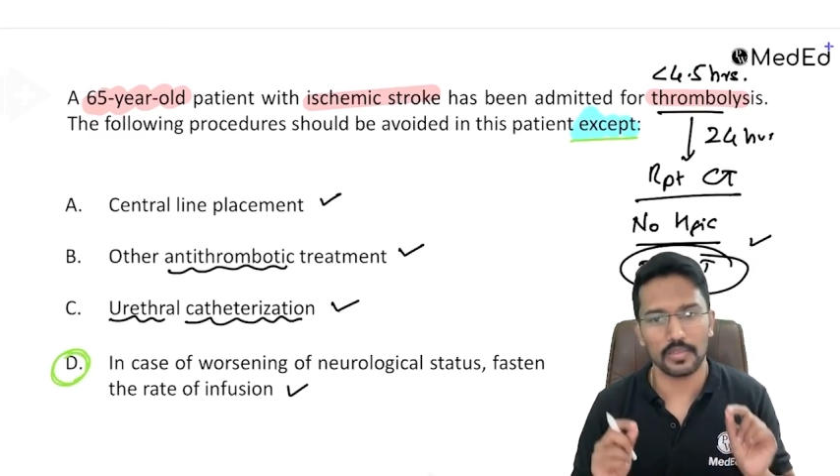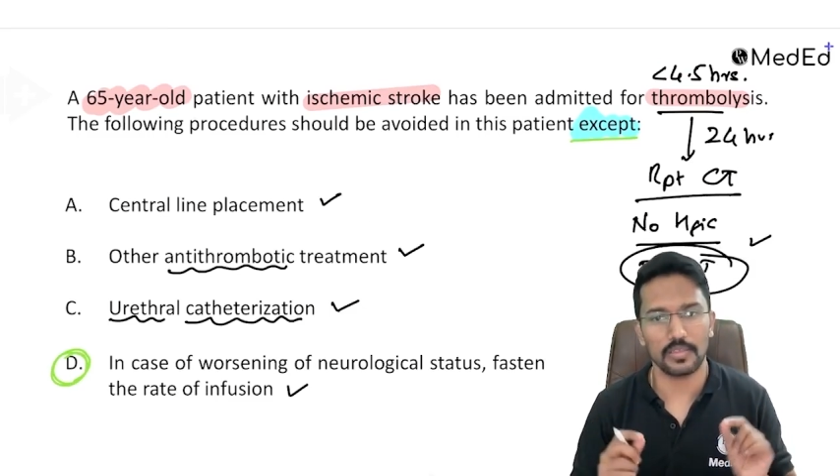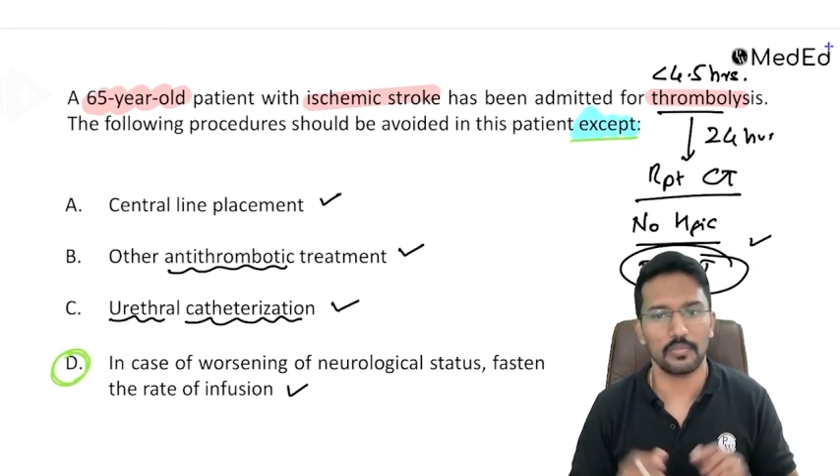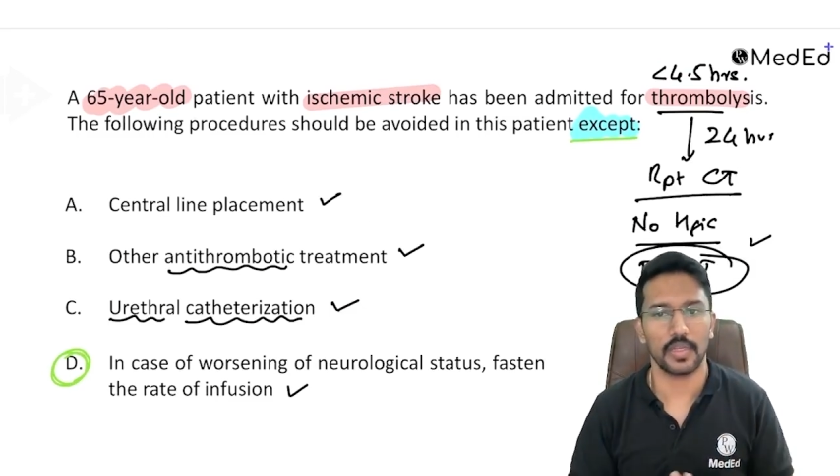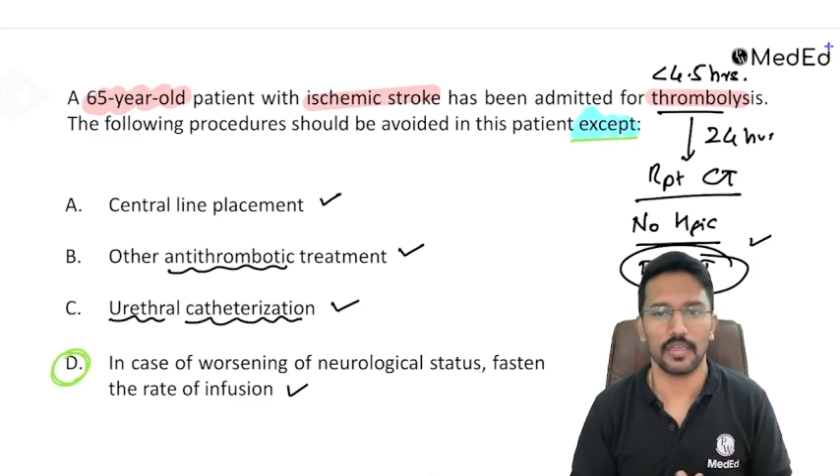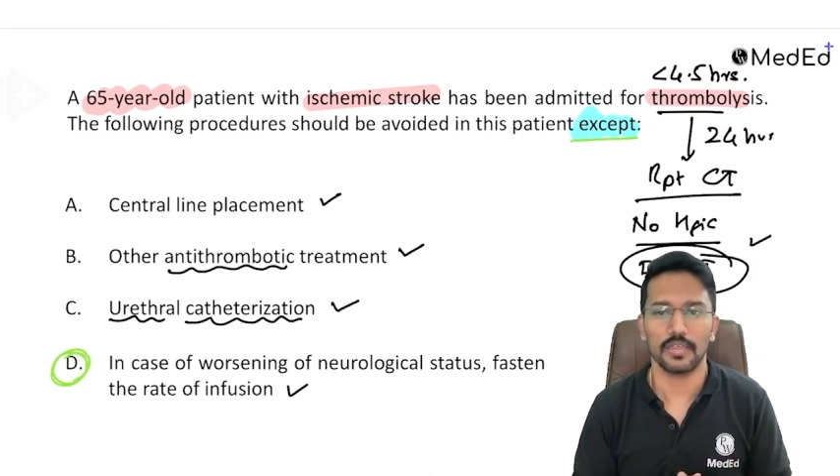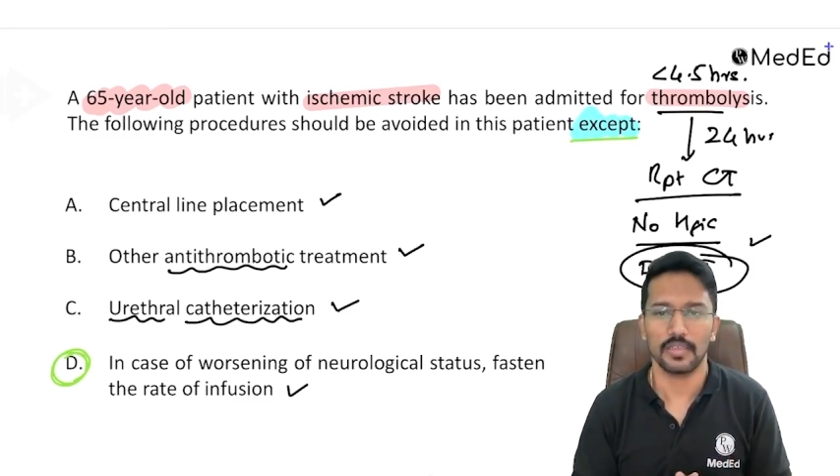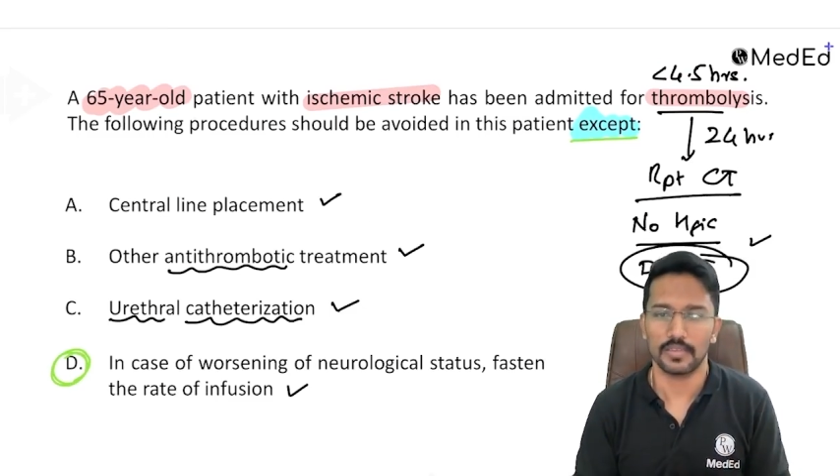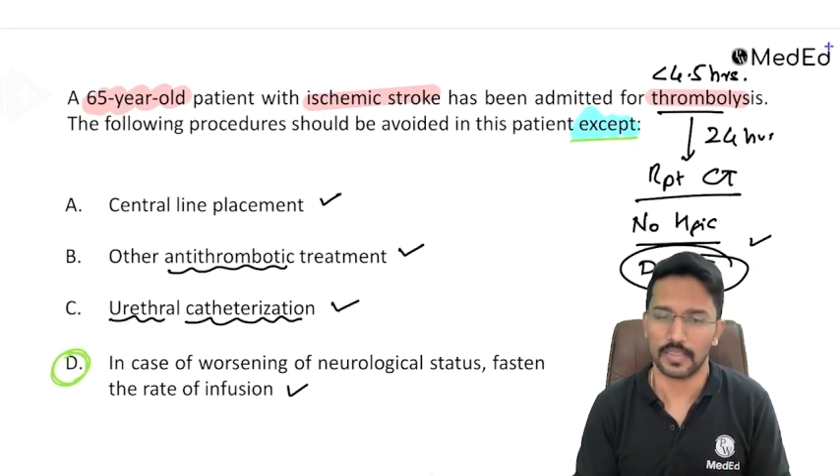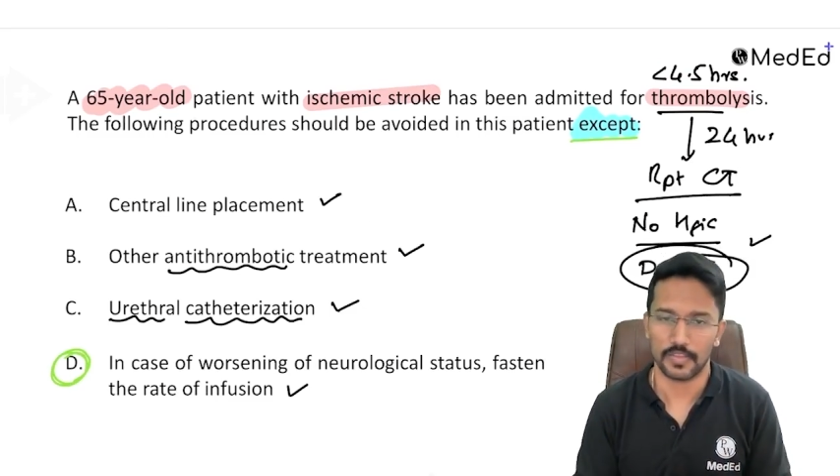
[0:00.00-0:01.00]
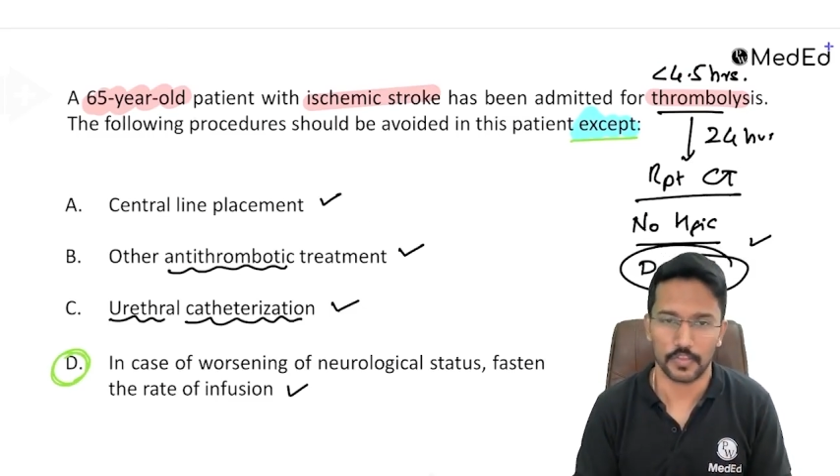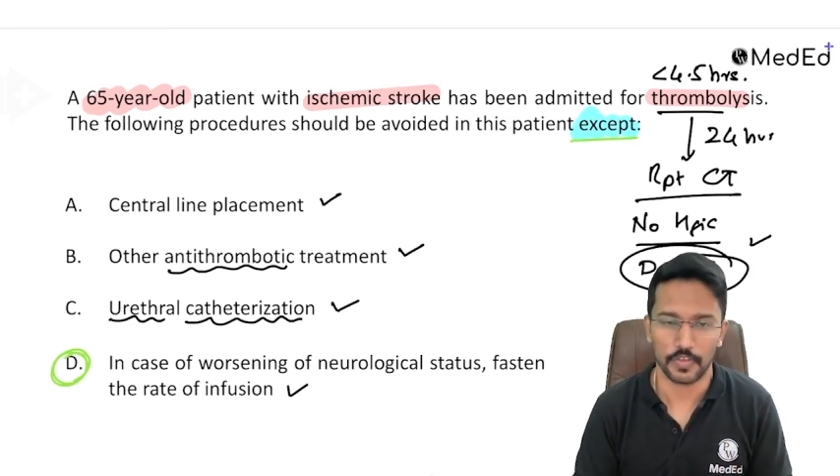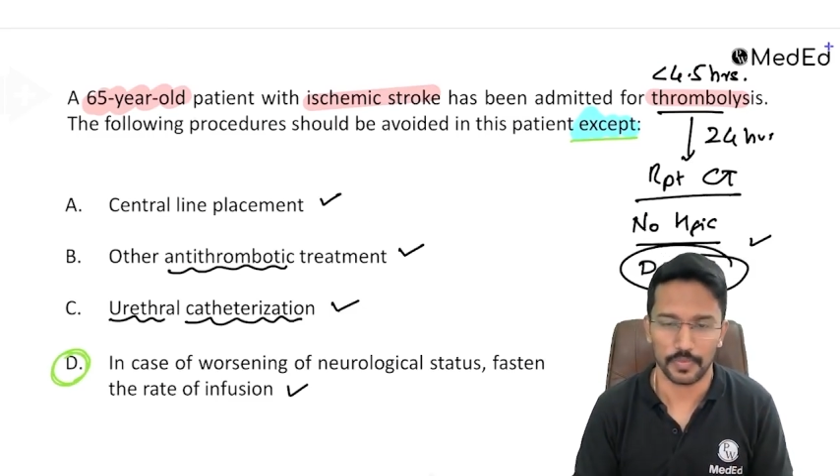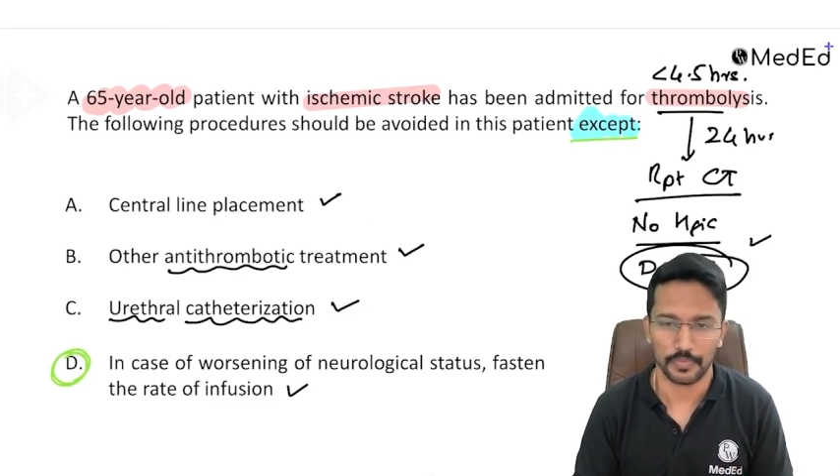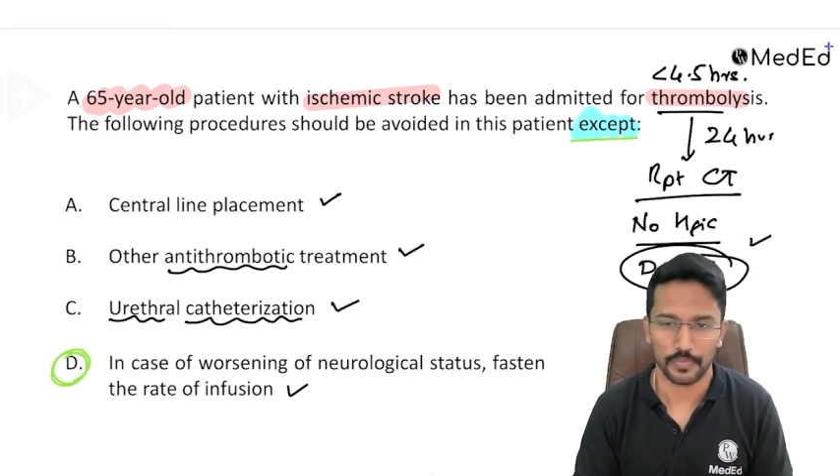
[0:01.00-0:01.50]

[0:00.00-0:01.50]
doesn't make sense here.